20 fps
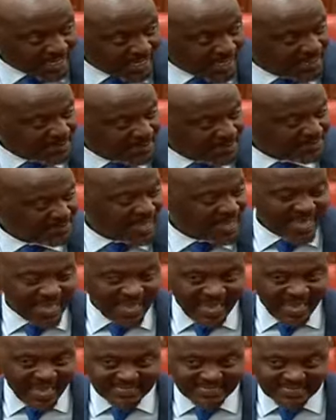is that
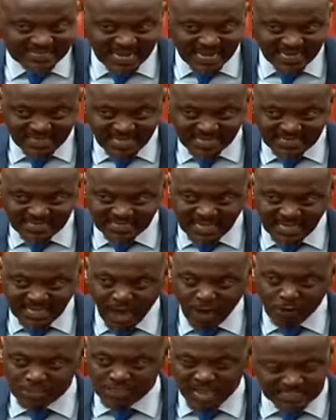this House has
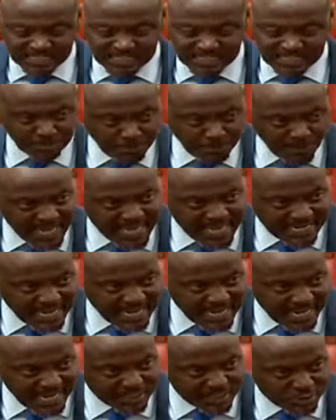played its
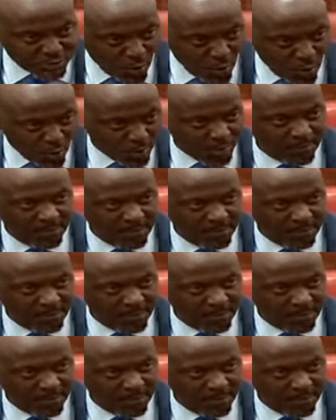role in